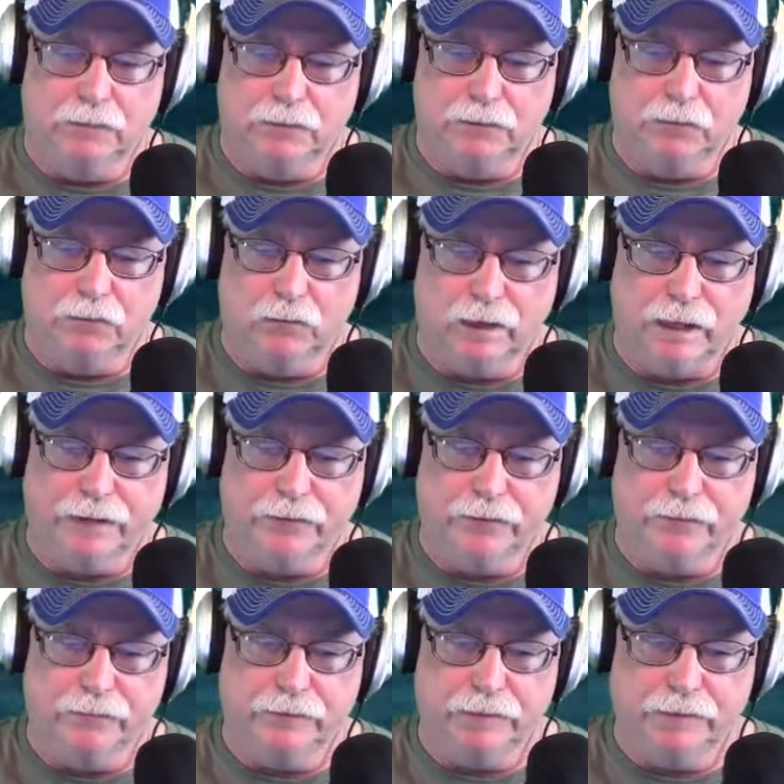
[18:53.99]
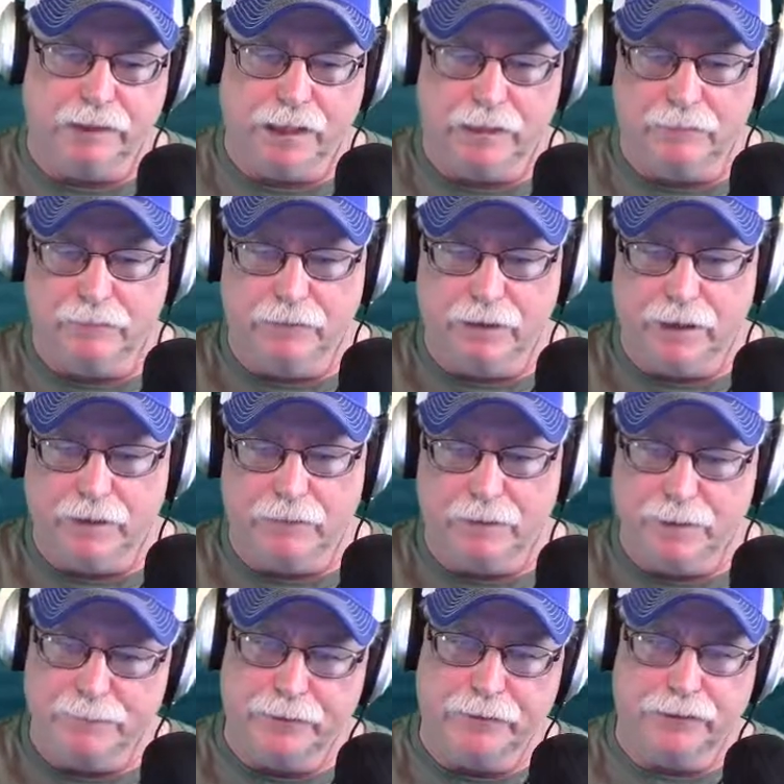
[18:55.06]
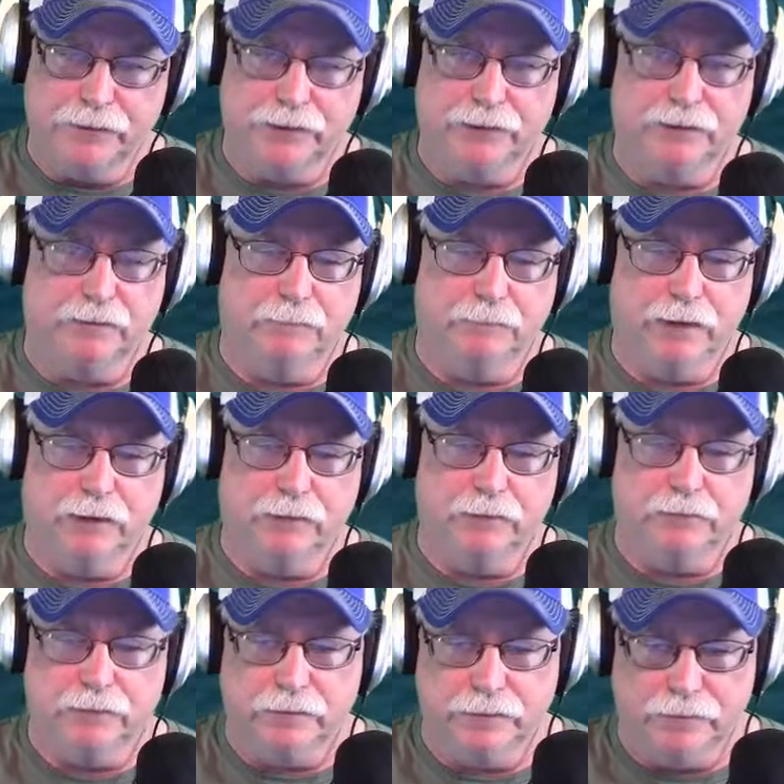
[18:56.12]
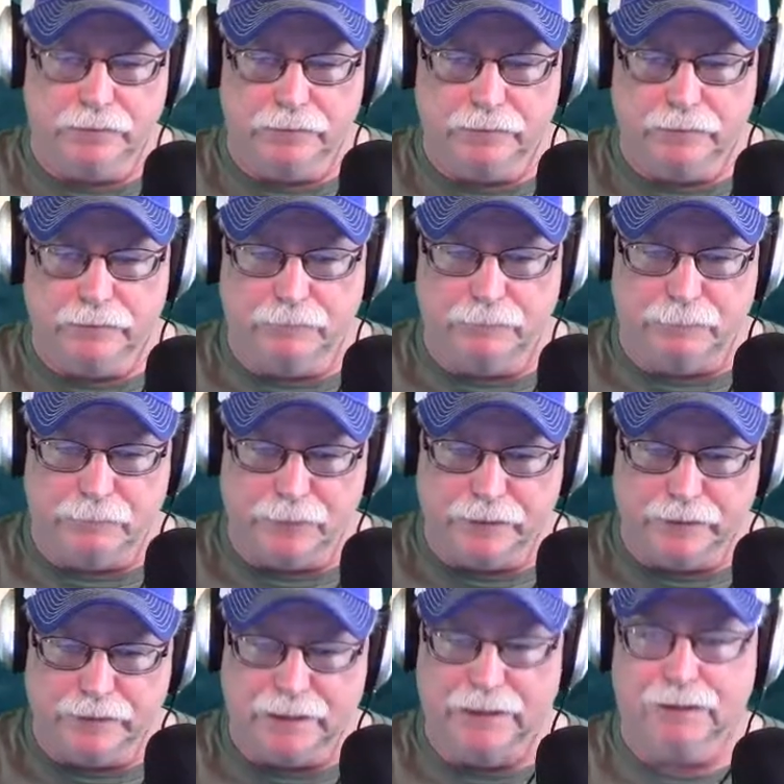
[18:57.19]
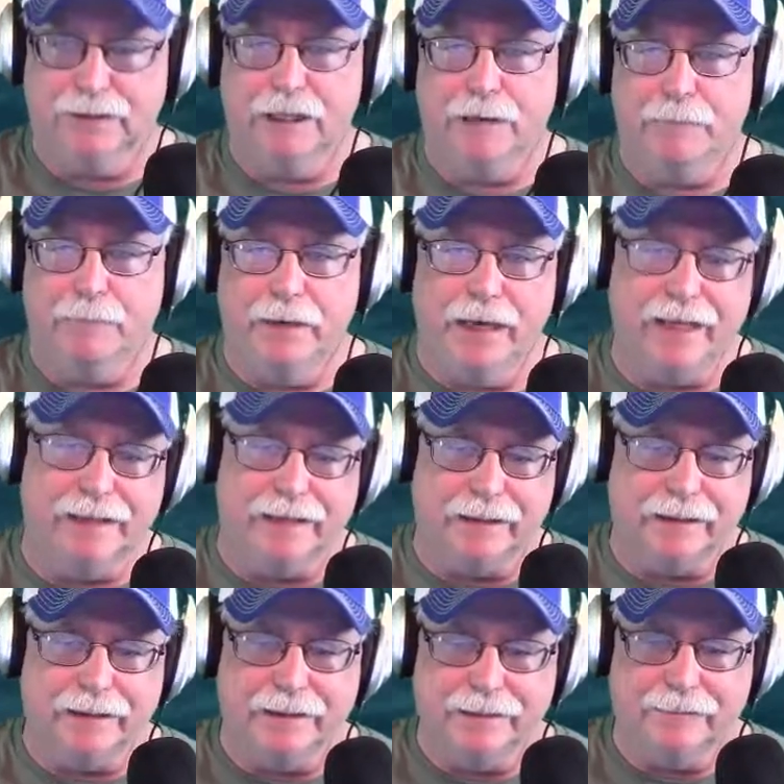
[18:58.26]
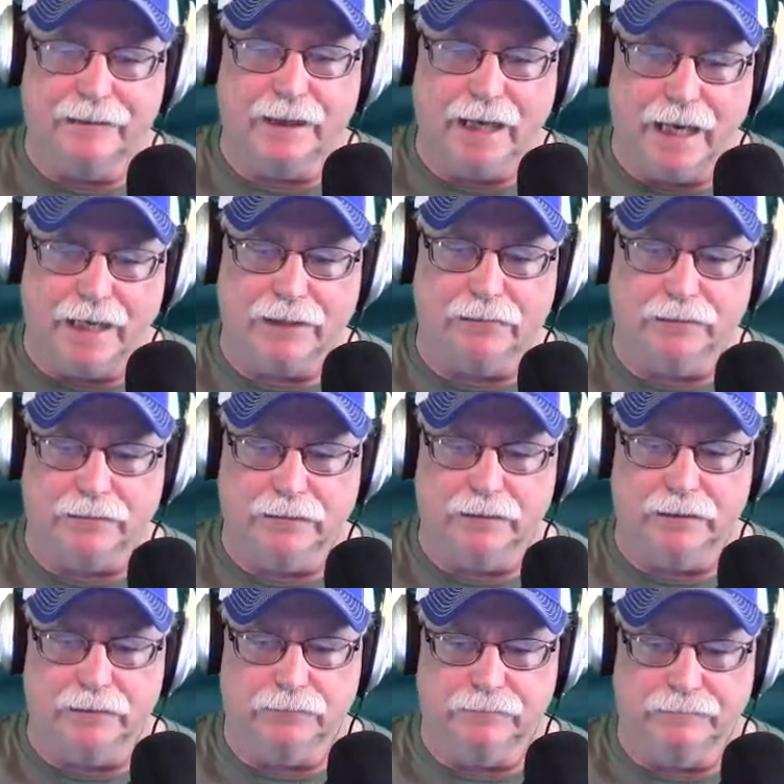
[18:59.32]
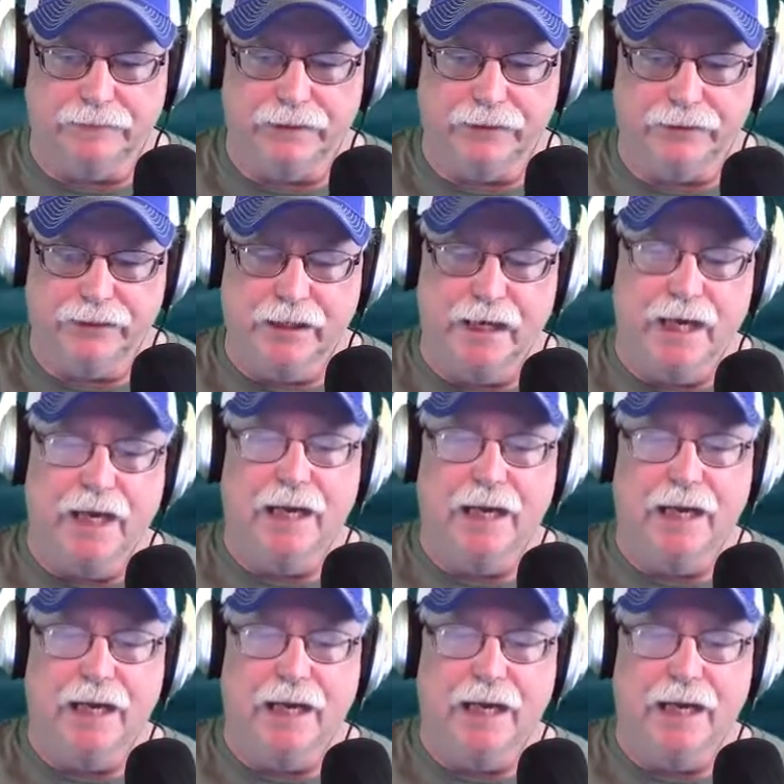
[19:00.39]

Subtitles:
so what I do is I reposition the boat to present that bait at a different angle to those fish,